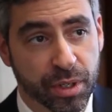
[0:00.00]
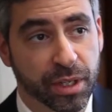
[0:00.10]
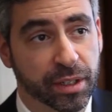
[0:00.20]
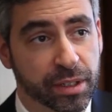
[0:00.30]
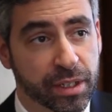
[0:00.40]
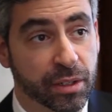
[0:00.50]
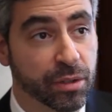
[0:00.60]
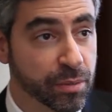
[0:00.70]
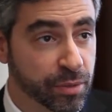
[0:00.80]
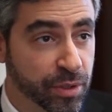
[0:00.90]
and continue
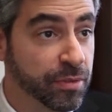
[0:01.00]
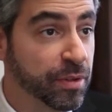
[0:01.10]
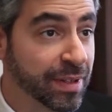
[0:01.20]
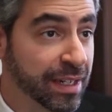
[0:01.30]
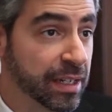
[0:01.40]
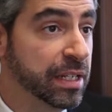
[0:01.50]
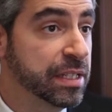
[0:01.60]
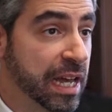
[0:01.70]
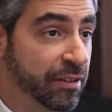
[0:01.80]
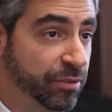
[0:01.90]
them for the 15 days
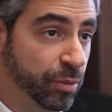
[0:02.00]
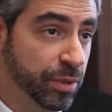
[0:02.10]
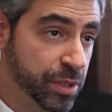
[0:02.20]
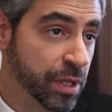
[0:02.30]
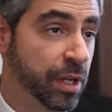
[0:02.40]
afterwards.